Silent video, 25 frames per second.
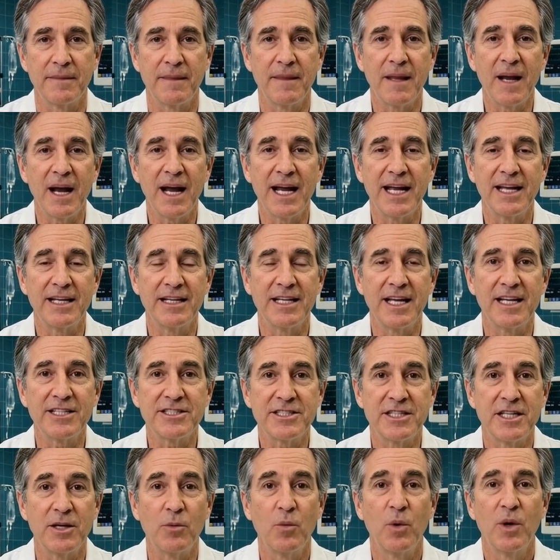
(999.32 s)

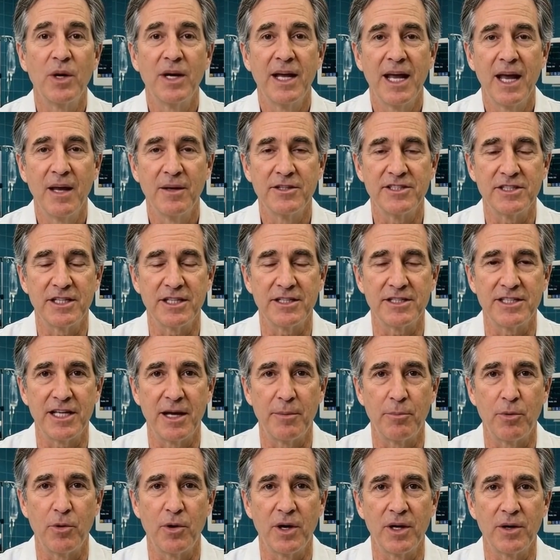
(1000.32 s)
High-intensity workouts can
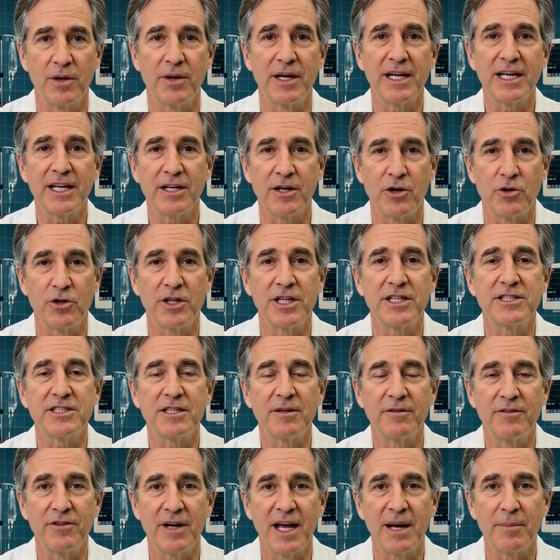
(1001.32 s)
temporarily increase
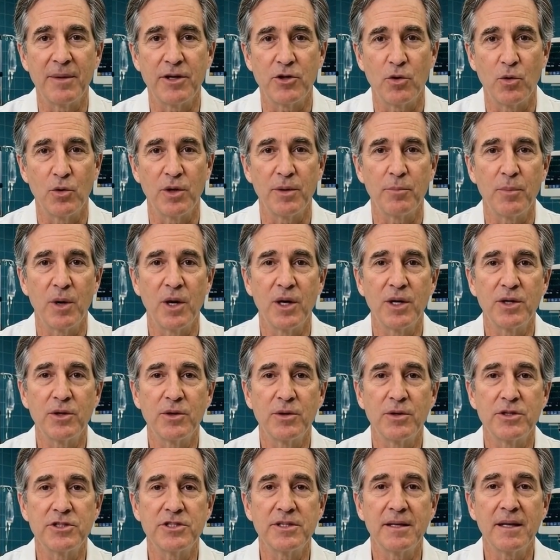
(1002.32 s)
inflammatory
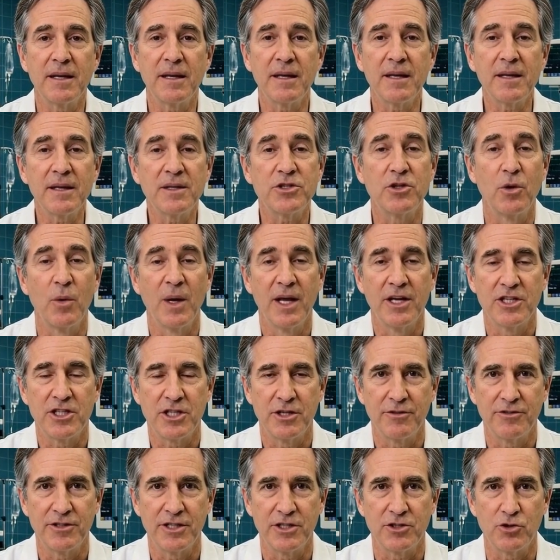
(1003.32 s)
markers, so I
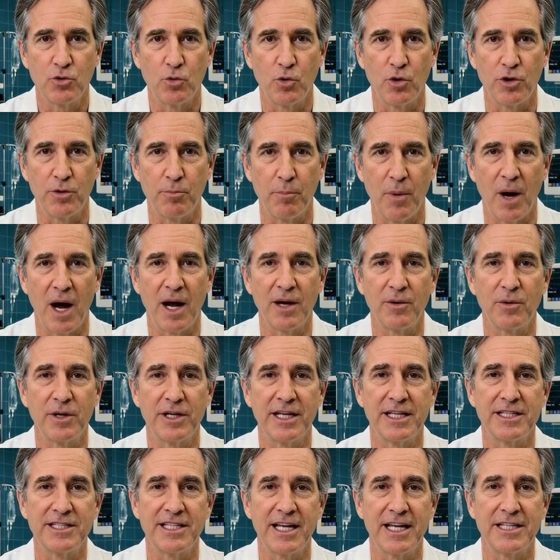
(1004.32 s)
shifted toward
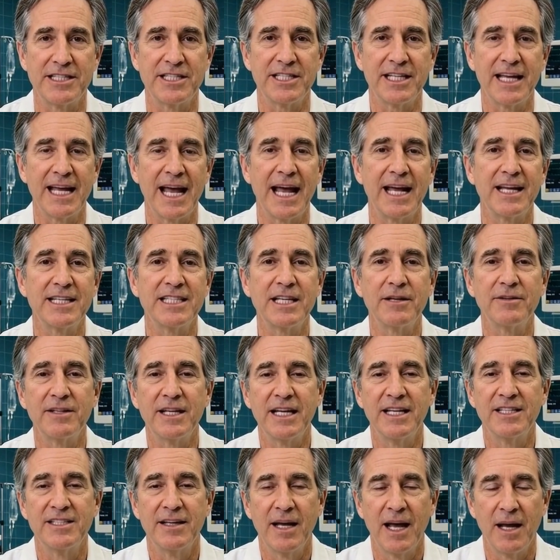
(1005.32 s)
moderate-intensity
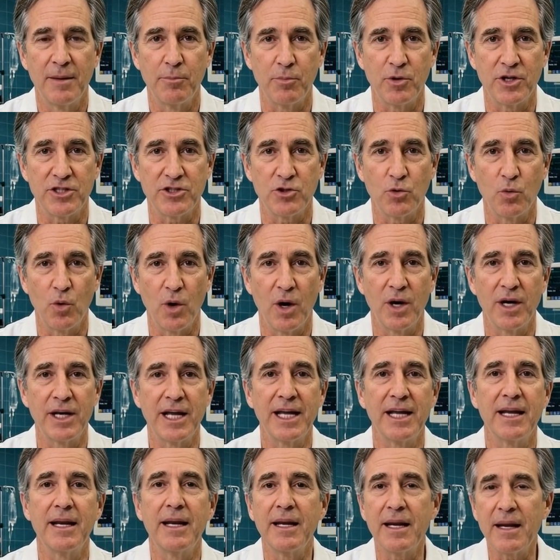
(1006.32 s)
activities like brisk
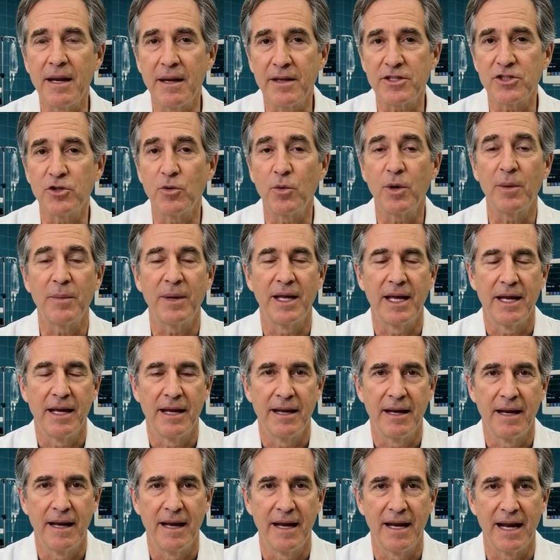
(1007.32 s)
walking,
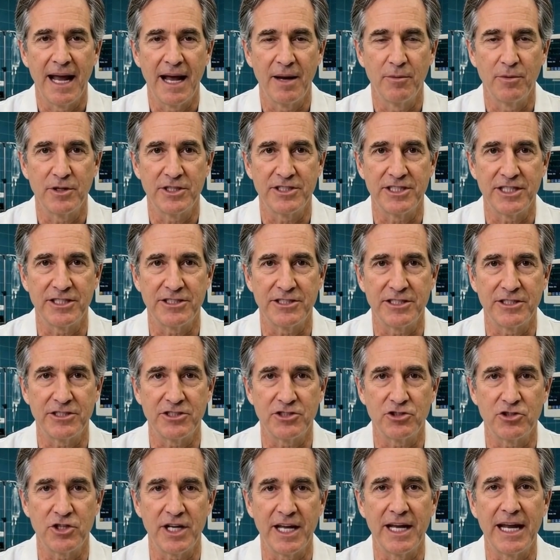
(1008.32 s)
swimming, and
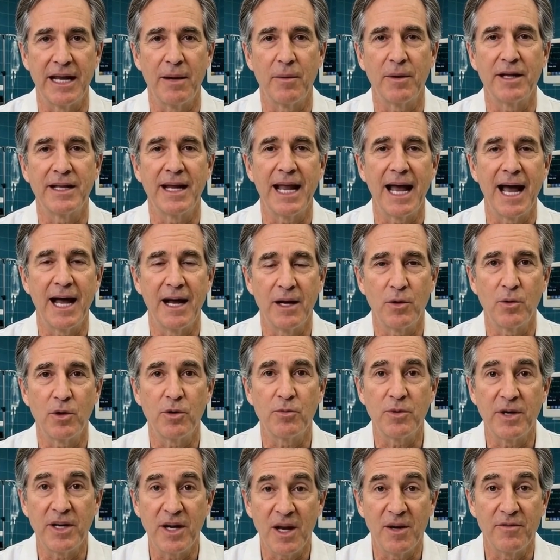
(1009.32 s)
resistance training with adequate
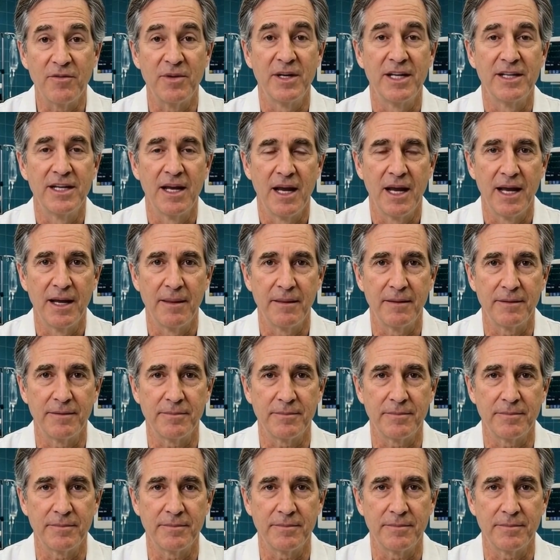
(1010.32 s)
recovery time.